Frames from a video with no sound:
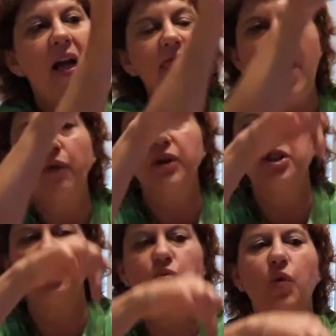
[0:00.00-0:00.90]
That
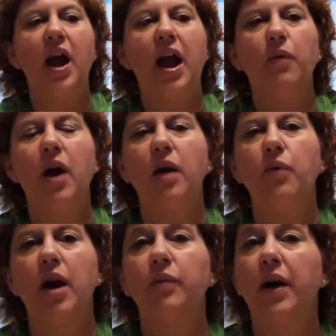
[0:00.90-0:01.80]
reaches way, way,
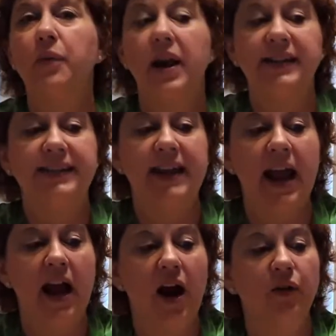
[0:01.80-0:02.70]
way, way, way
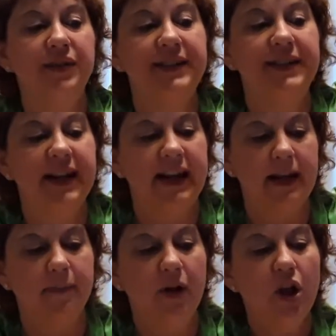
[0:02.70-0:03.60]
down
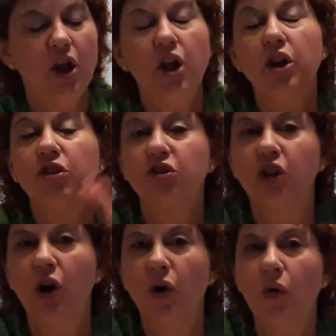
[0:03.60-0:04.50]
deep.
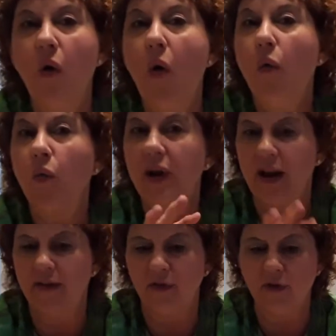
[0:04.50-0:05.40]
So
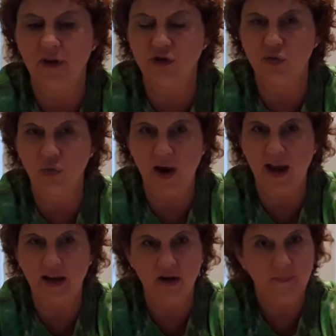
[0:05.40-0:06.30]
whenever there's
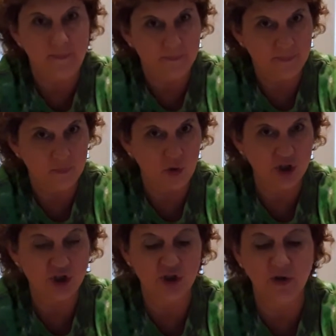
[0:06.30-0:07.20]
rain,
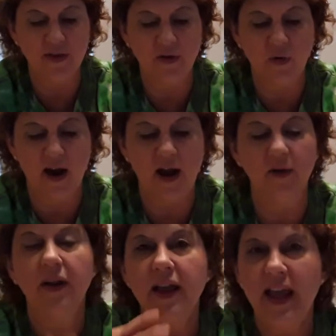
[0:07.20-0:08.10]
moisture in the
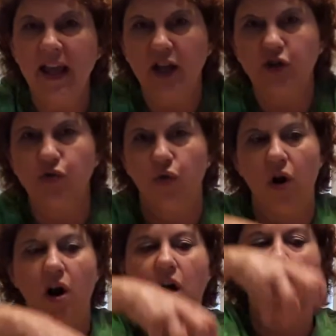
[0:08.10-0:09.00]
ground, it can
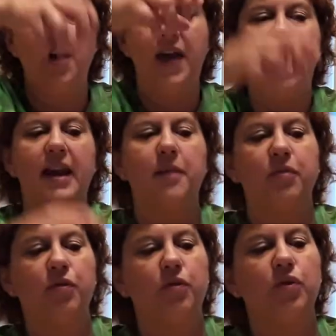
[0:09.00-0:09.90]
draw that up
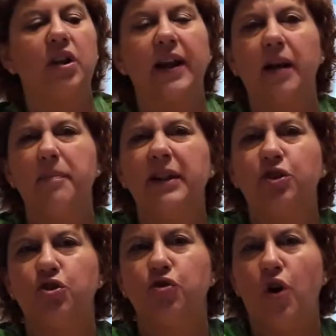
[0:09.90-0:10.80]
through the root like a big
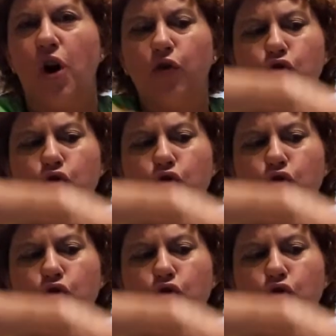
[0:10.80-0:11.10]
straw.